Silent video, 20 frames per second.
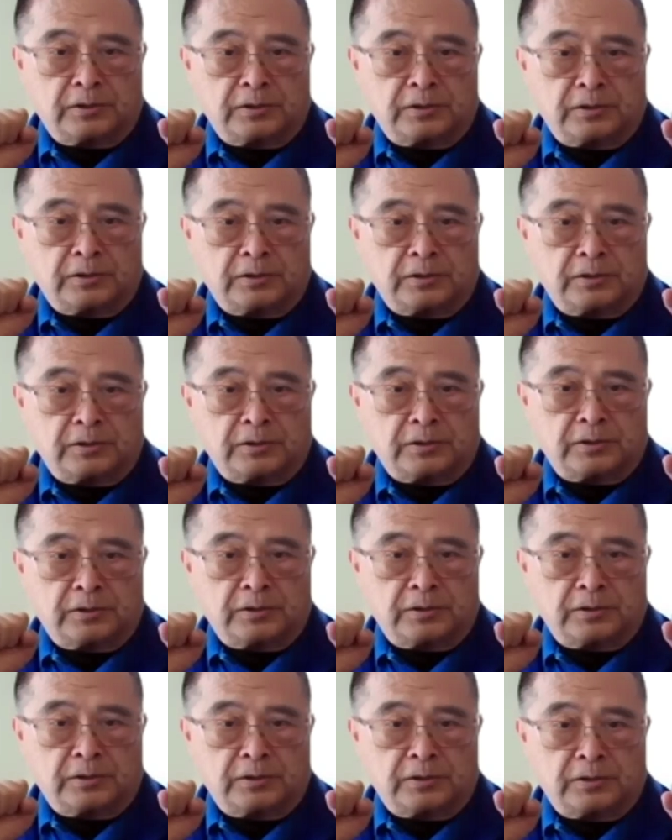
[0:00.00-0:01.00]

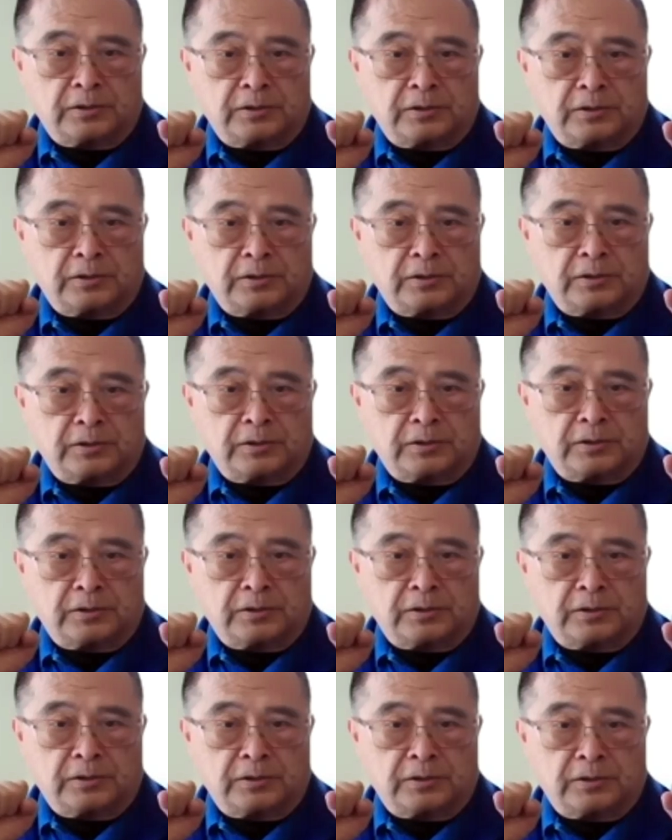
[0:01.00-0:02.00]

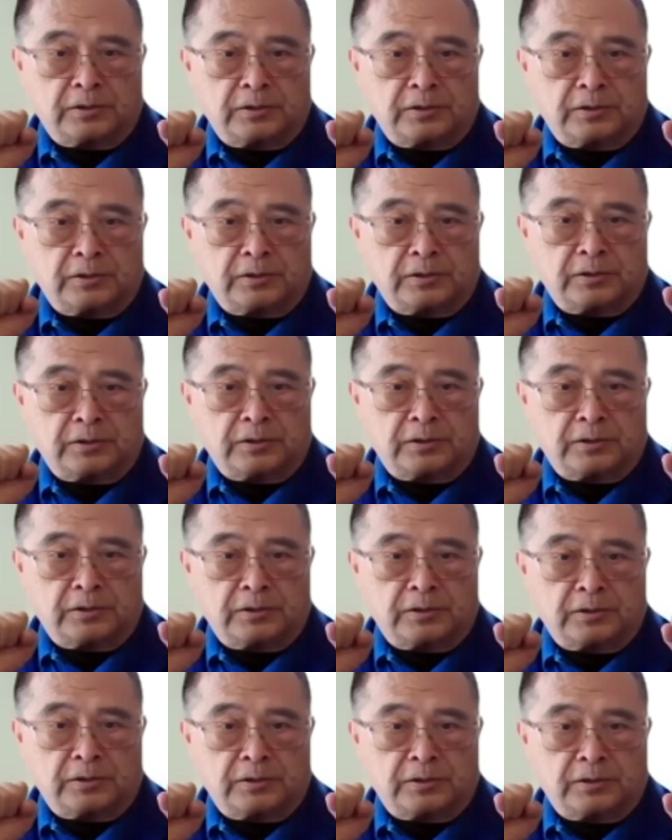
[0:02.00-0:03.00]

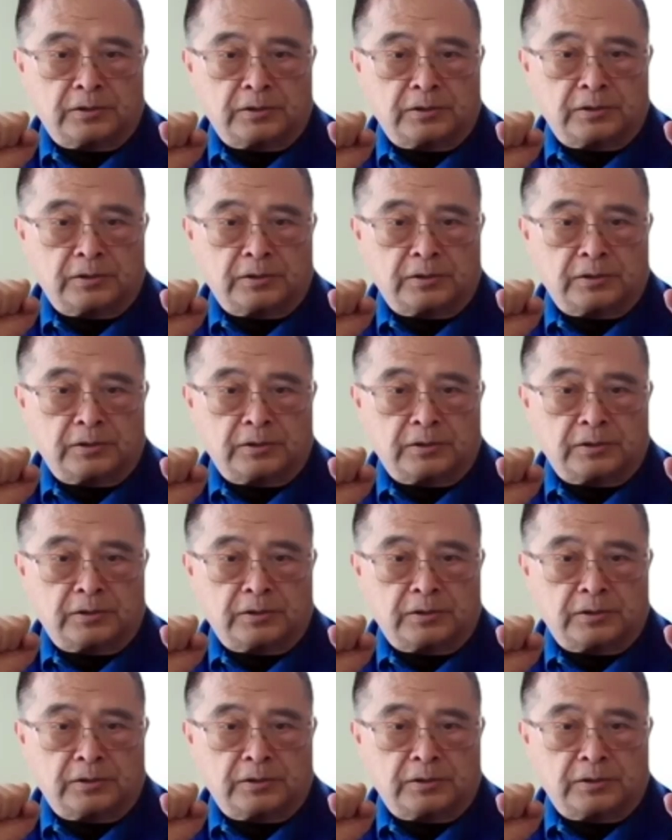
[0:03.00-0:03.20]
(no one is talking)